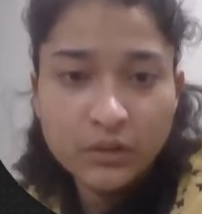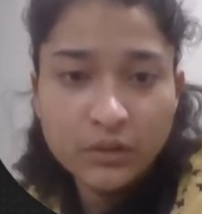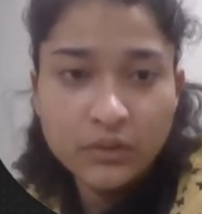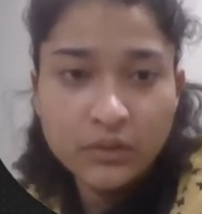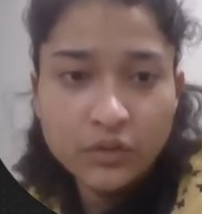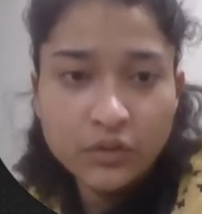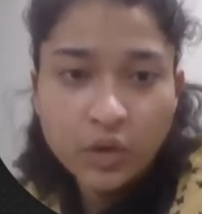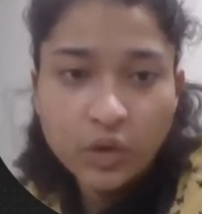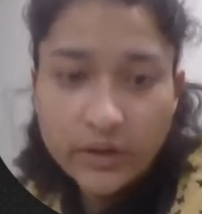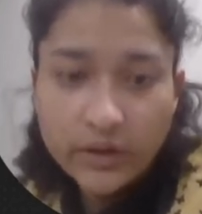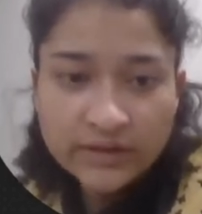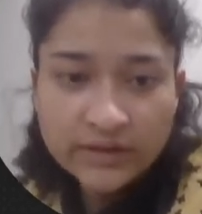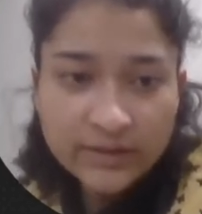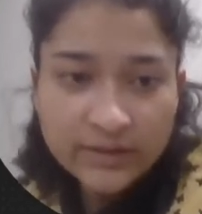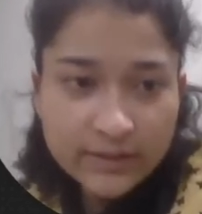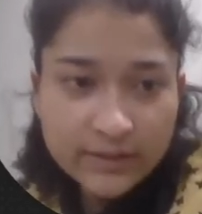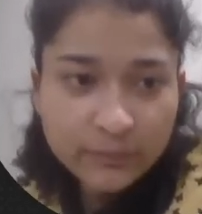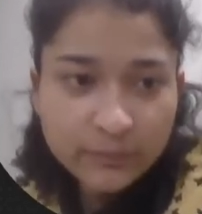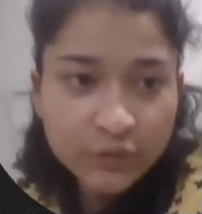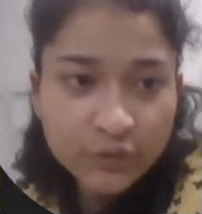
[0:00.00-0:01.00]
So in
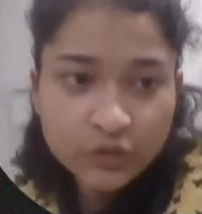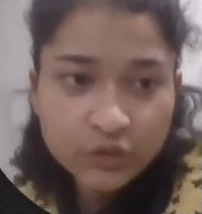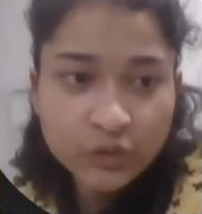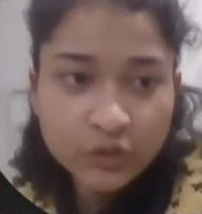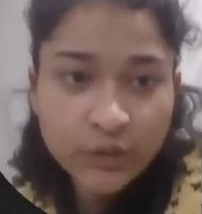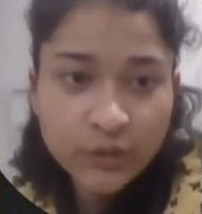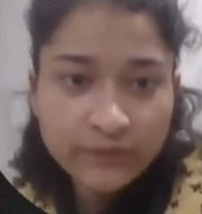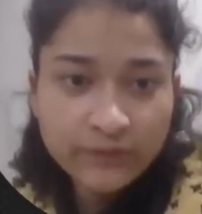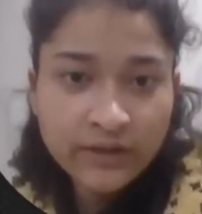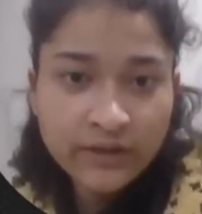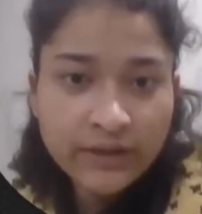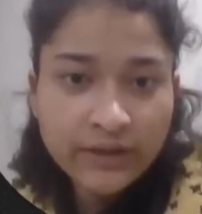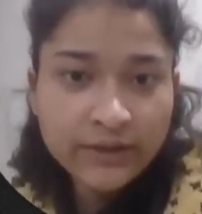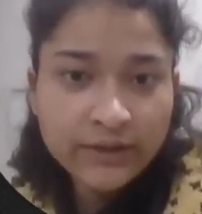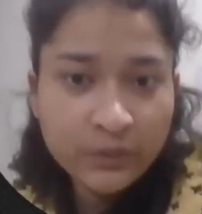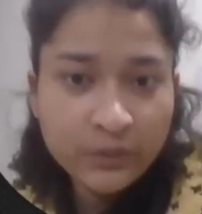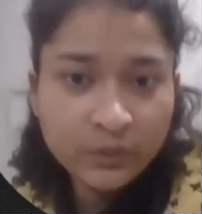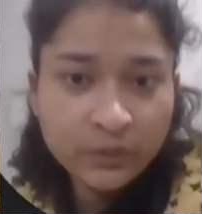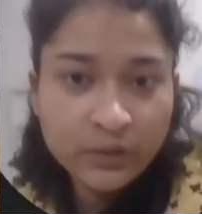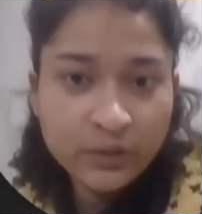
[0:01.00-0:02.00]
this approach what we can
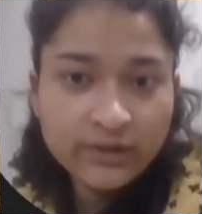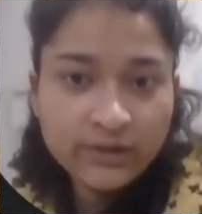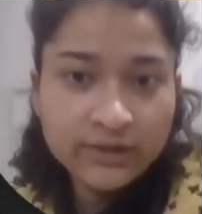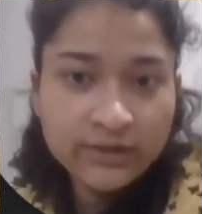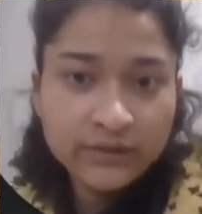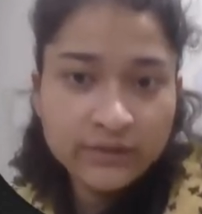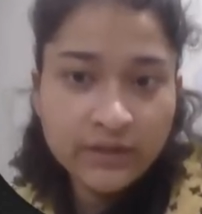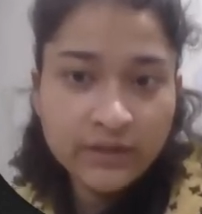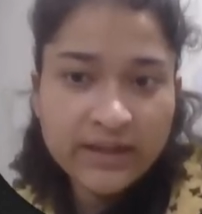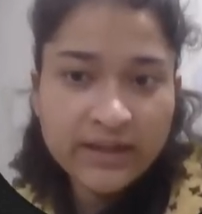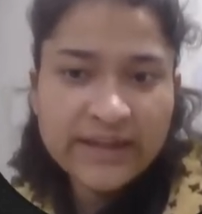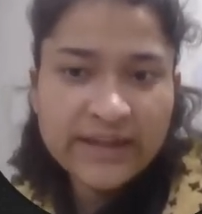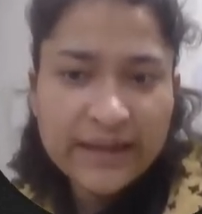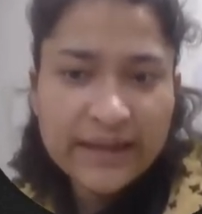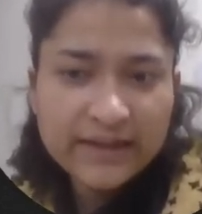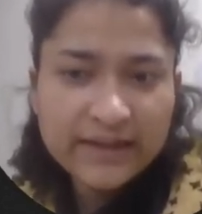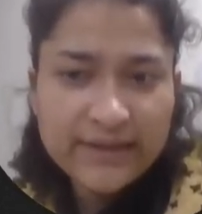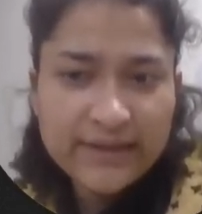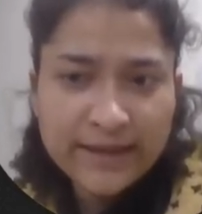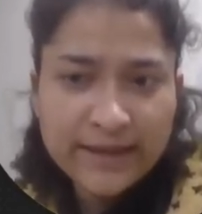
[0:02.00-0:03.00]
do is we can take
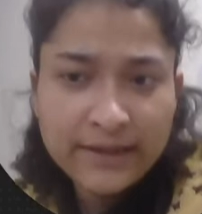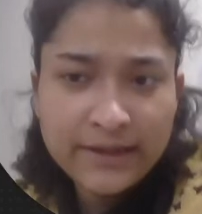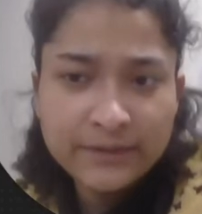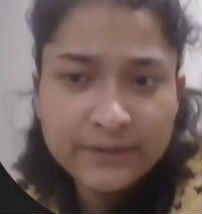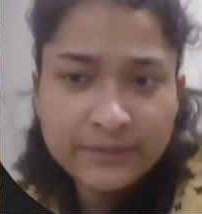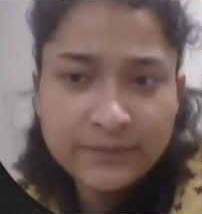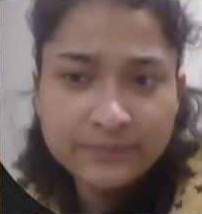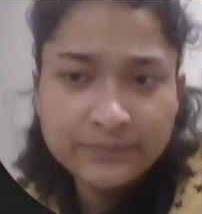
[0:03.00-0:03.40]
a set,